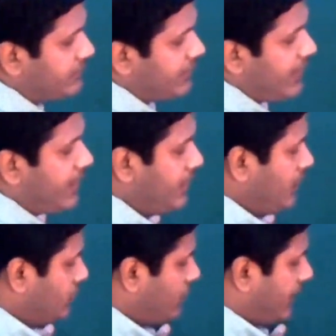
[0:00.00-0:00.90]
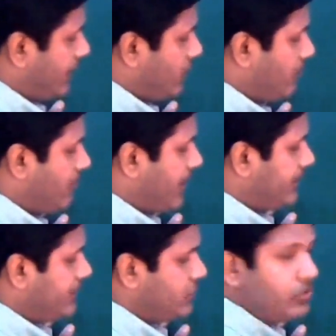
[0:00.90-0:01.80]
See that? So I can
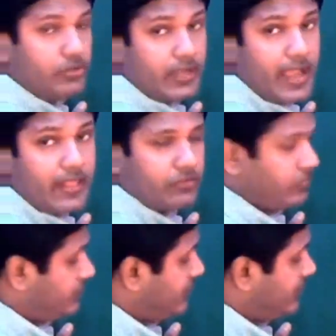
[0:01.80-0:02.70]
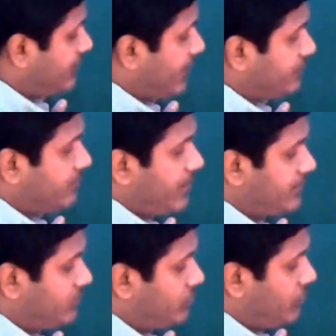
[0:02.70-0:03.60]
combine these two together. So 6x
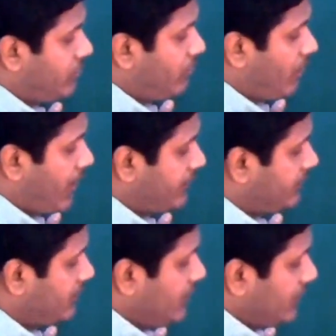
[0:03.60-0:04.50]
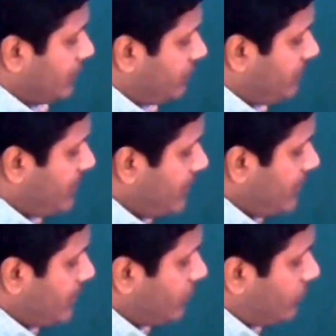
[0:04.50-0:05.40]
minus 3x gives me
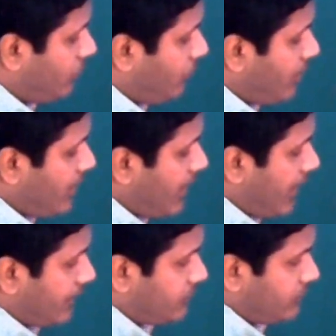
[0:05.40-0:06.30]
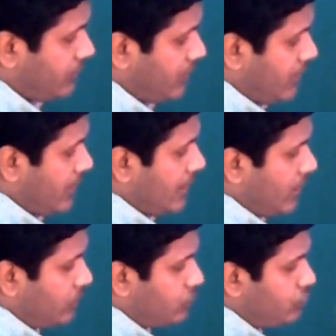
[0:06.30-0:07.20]
3x.
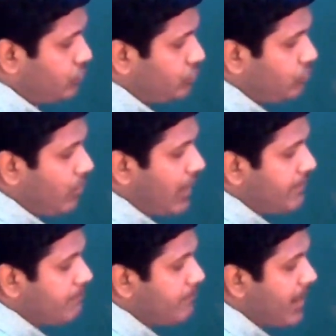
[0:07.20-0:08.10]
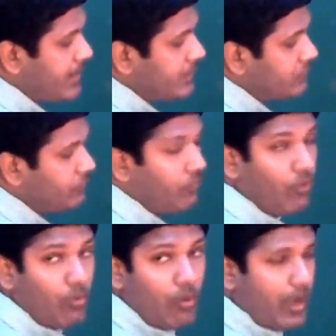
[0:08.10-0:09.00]
Now 2y minus
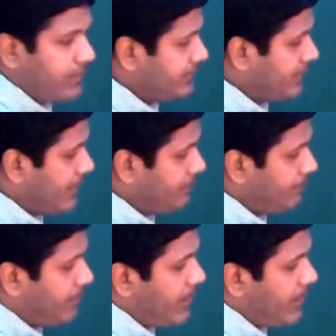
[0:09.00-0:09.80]
4y. See that?